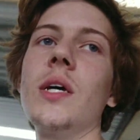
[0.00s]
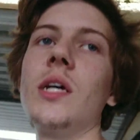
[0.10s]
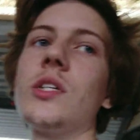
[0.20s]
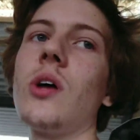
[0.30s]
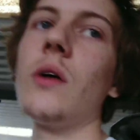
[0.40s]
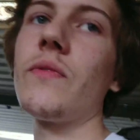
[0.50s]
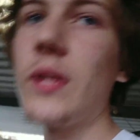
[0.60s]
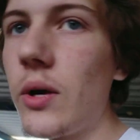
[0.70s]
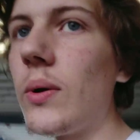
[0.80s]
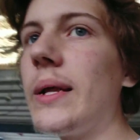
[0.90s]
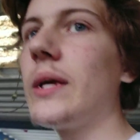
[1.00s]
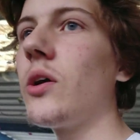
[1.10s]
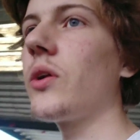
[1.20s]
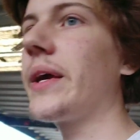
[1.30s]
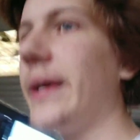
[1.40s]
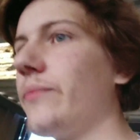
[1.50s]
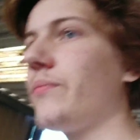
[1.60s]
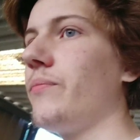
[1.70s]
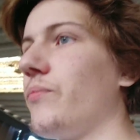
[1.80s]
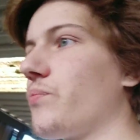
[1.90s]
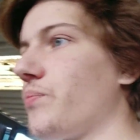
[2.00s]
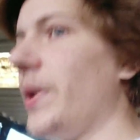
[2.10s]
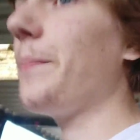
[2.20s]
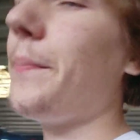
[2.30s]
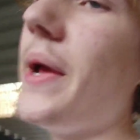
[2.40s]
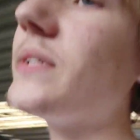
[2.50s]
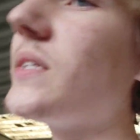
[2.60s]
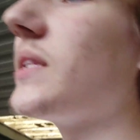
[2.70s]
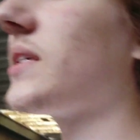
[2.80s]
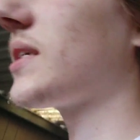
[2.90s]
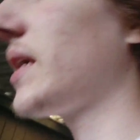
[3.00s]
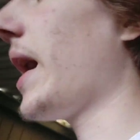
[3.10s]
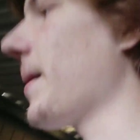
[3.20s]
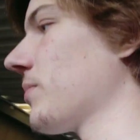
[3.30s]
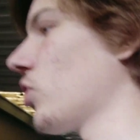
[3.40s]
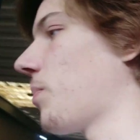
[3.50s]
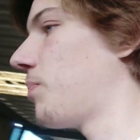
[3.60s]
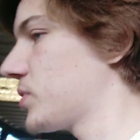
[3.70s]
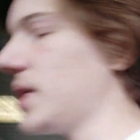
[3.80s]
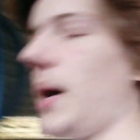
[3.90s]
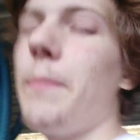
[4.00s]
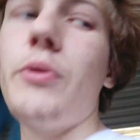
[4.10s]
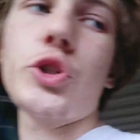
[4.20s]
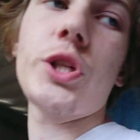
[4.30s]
is I've literally got to get into this game, got to start pushing